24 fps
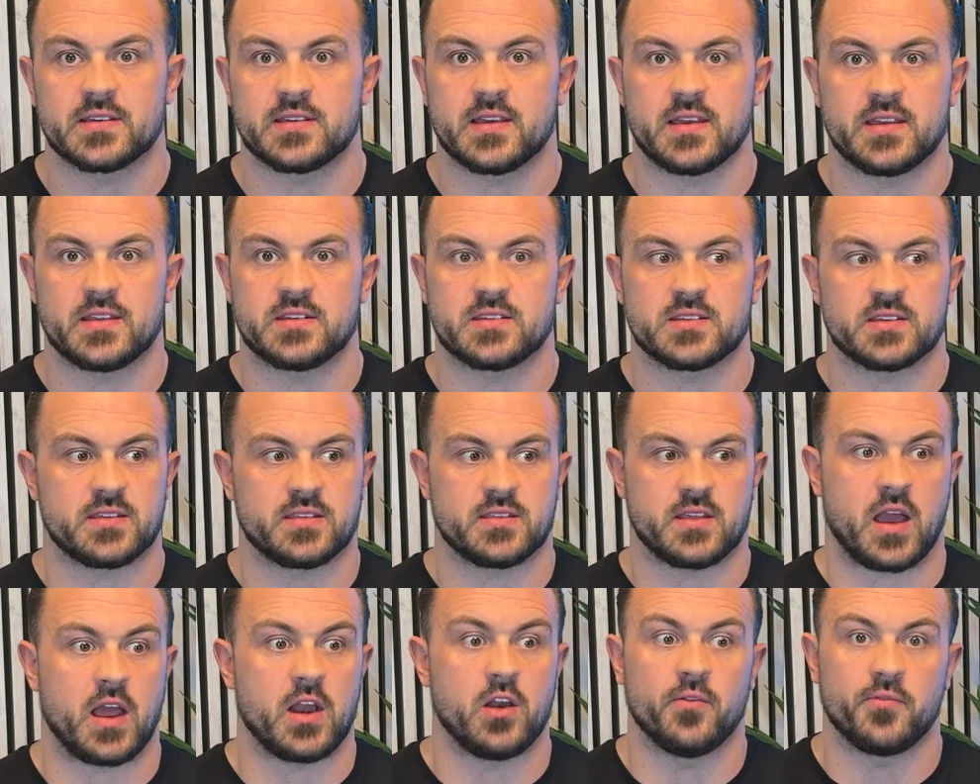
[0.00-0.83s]
And
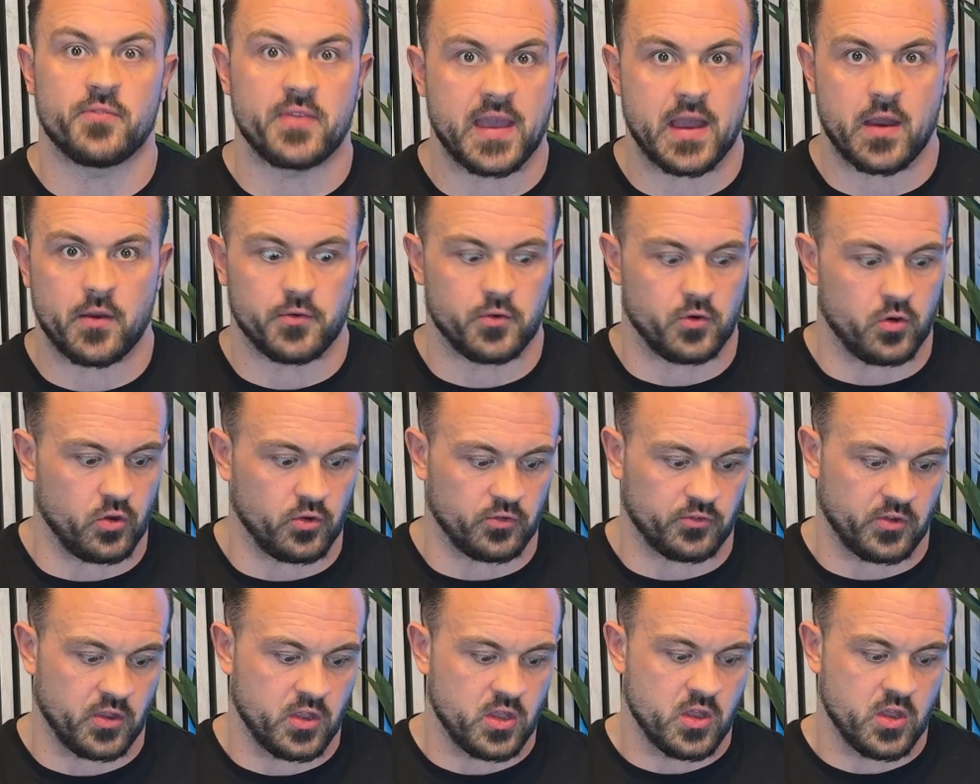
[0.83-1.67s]
I love the
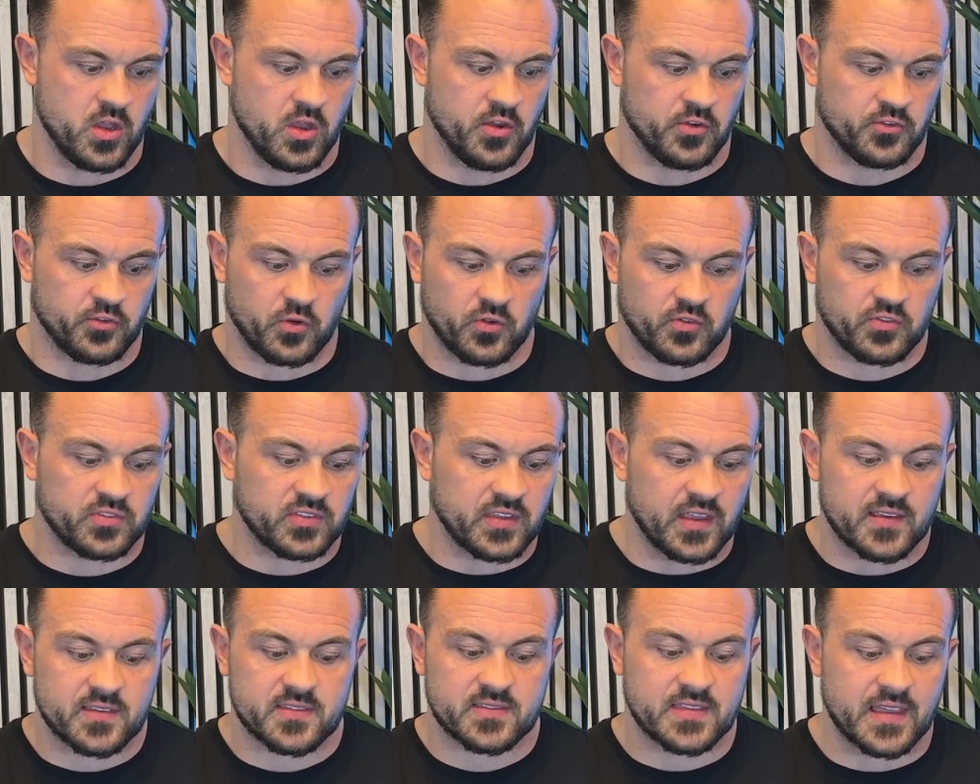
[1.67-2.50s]
outdoors. So
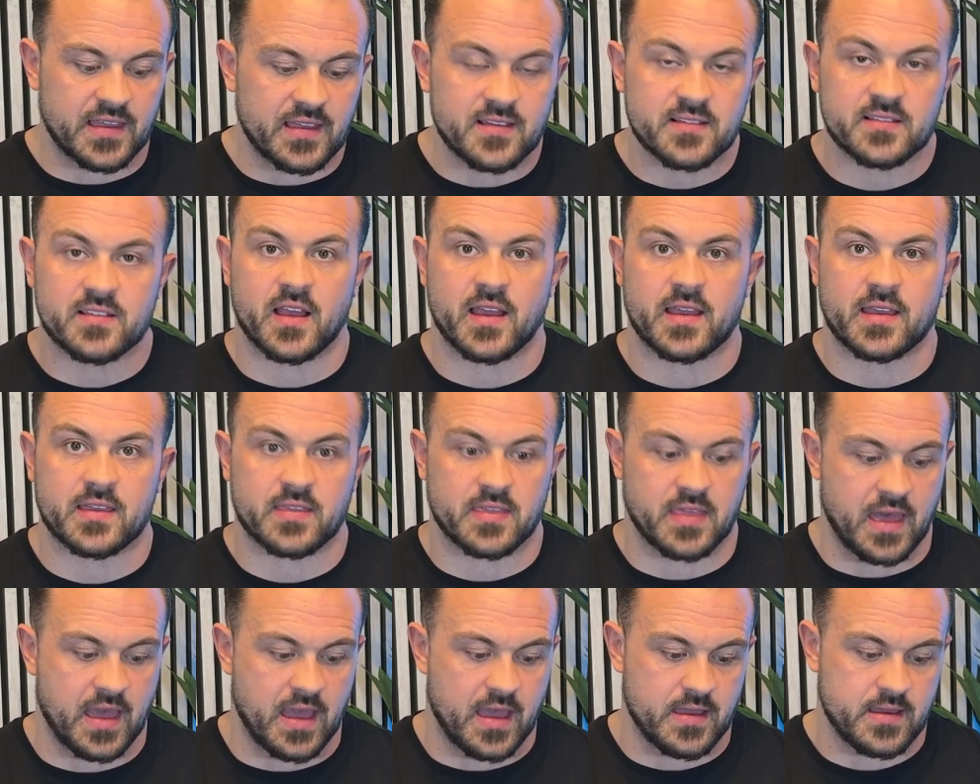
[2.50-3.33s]
it's things like
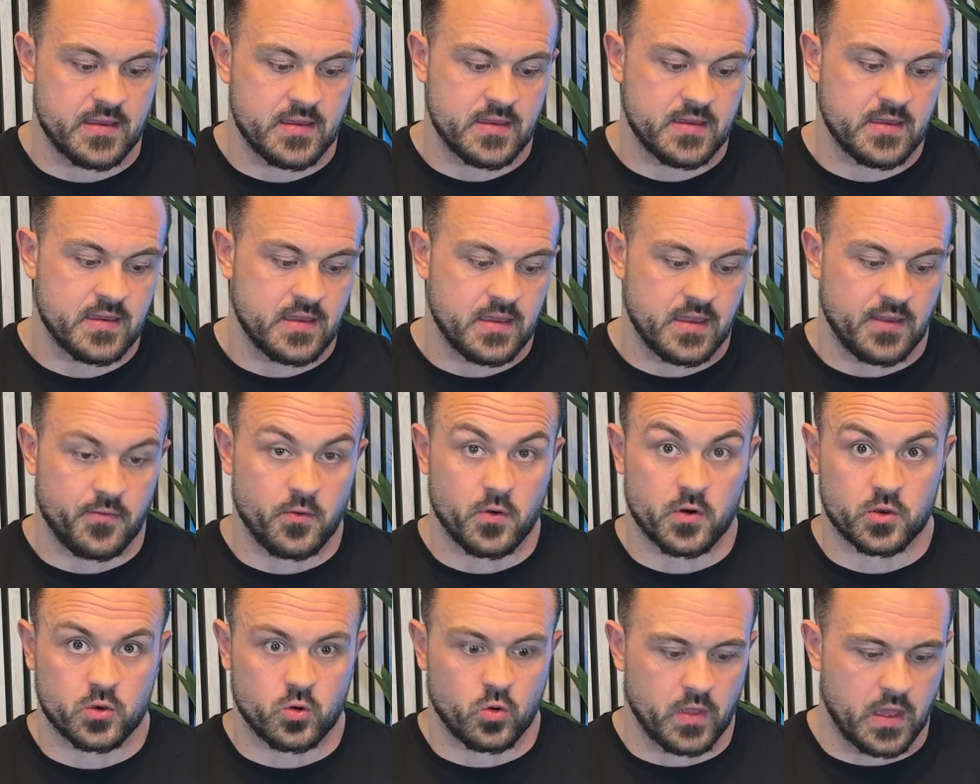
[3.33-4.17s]
that, if you
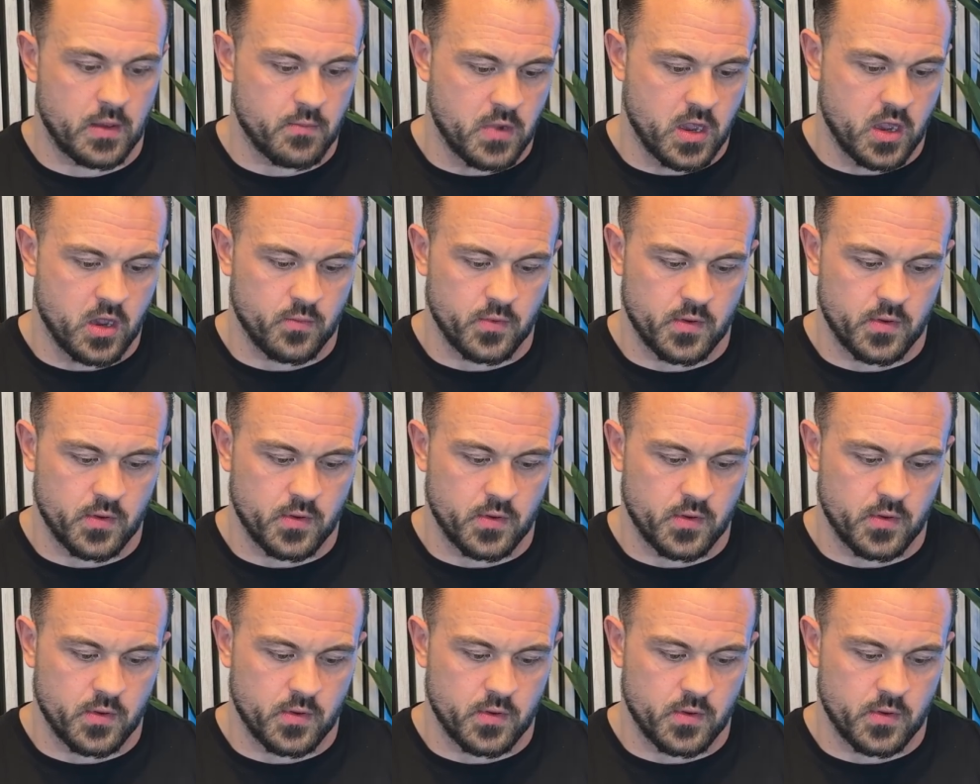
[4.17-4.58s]
want to call that my hobby,